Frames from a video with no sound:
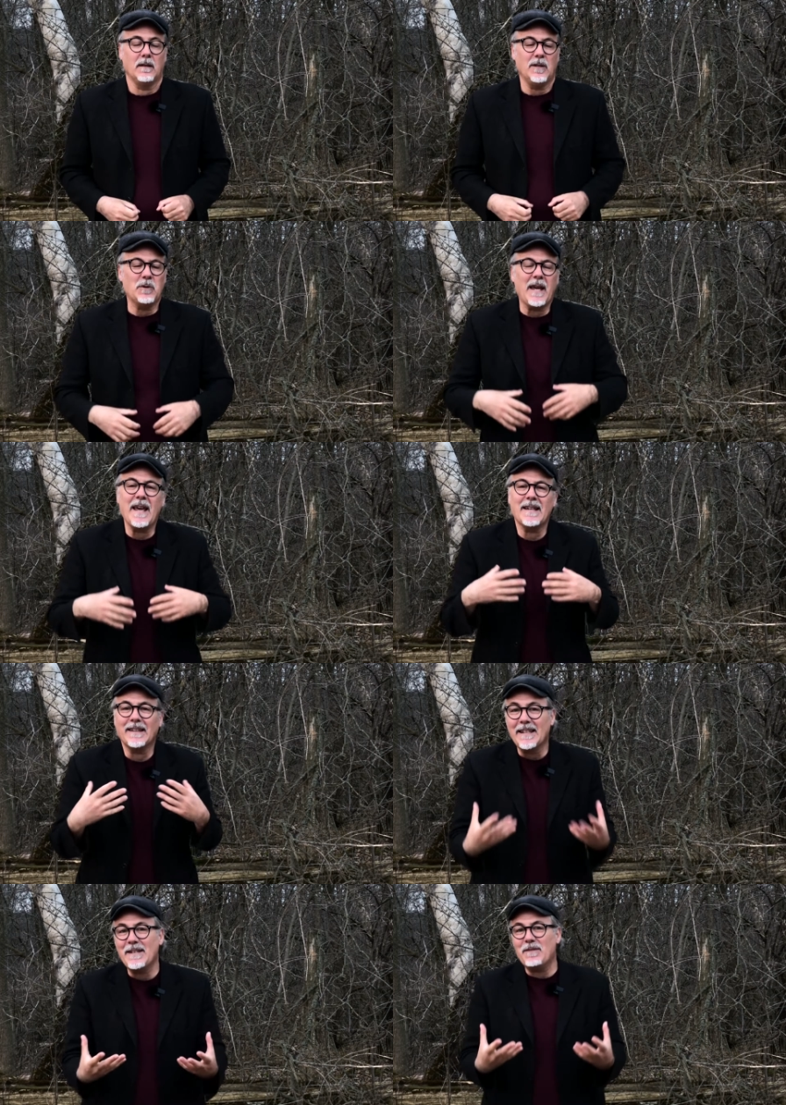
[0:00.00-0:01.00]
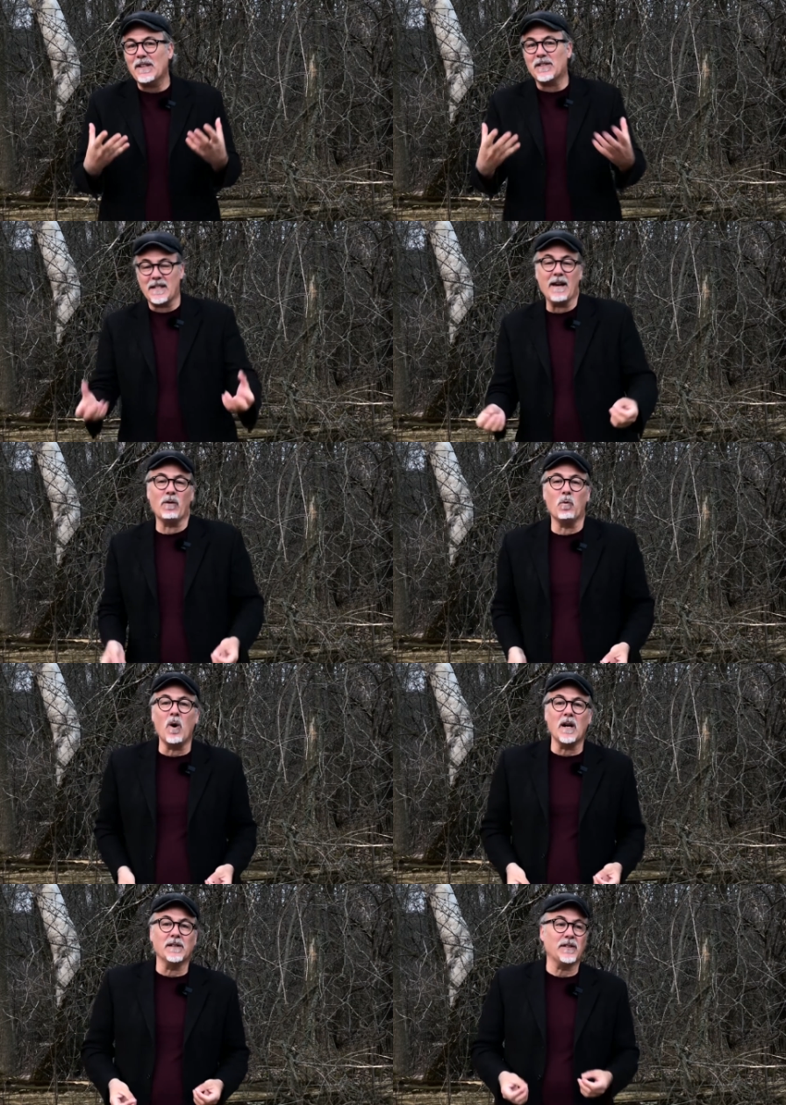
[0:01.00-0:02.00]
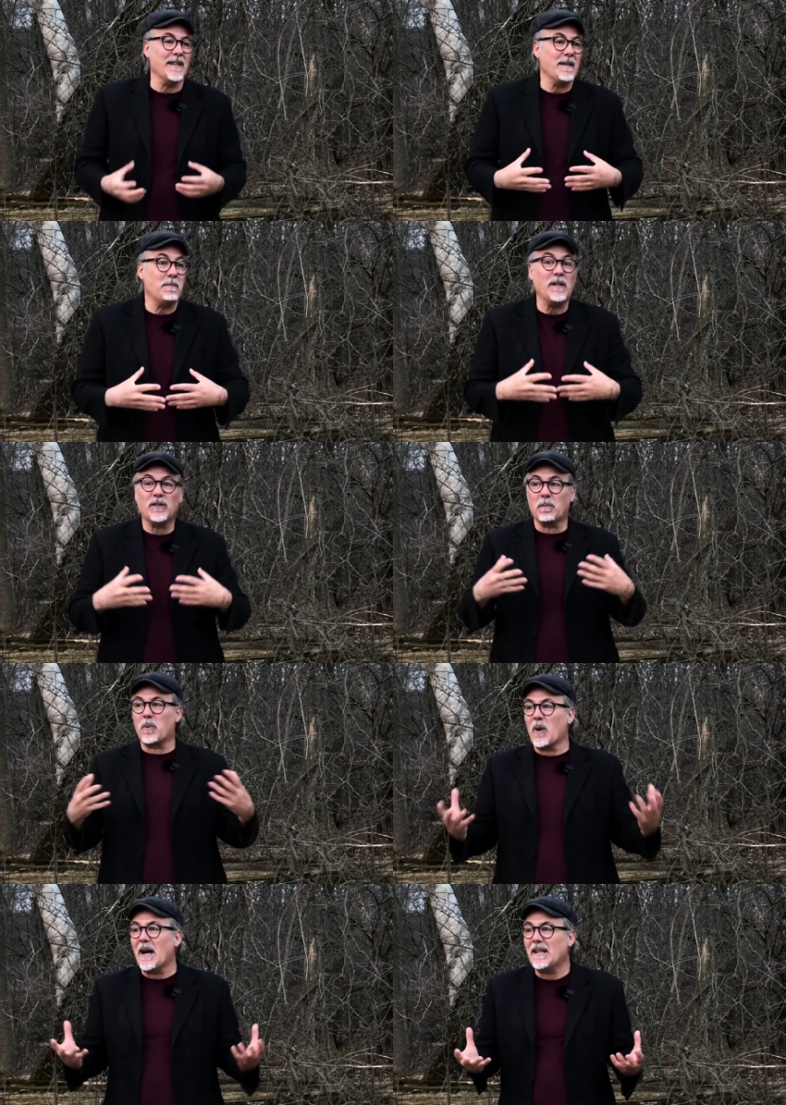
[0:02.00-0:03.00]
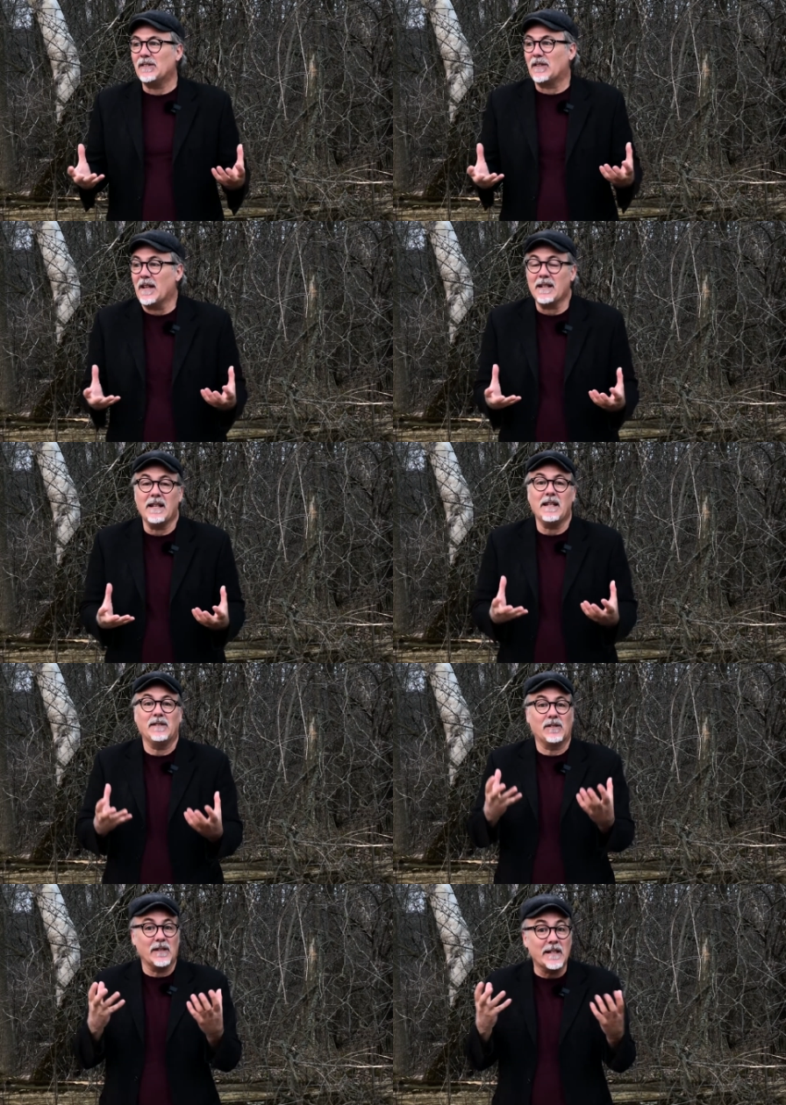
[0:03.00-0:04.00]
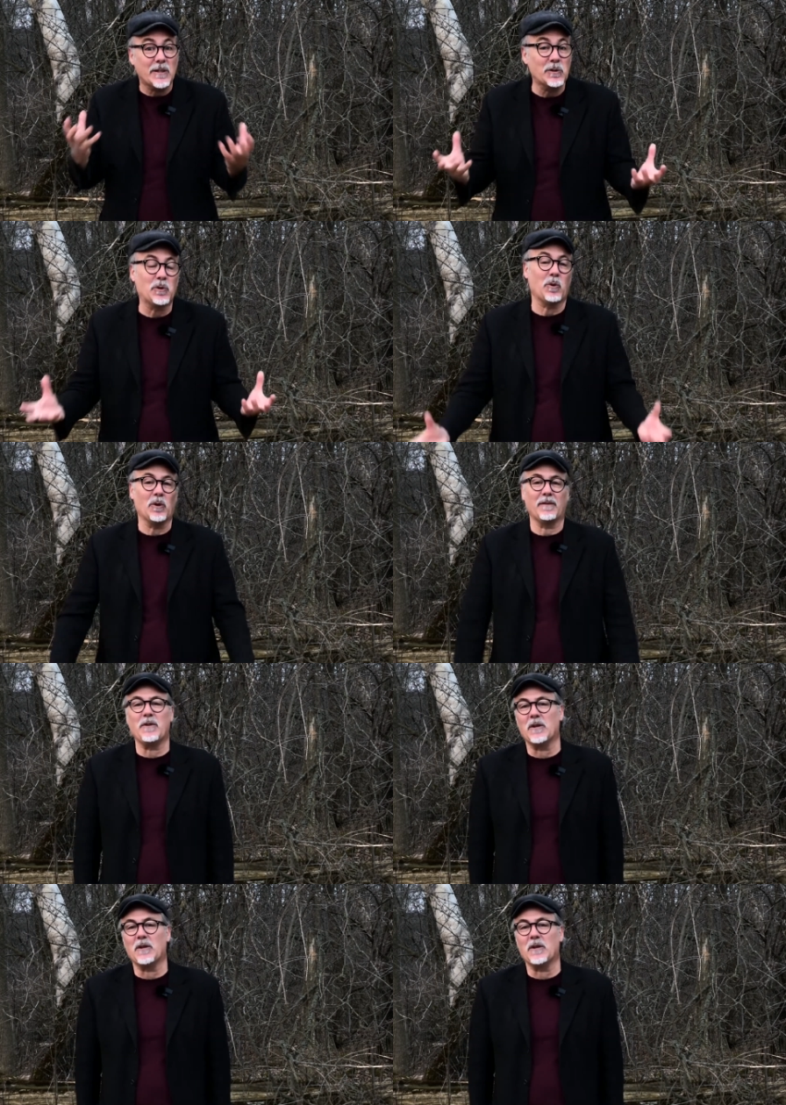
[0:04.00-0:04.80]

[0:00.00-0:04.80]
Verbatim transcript: You can't live as the devil wants and then be surprised that he's in control of your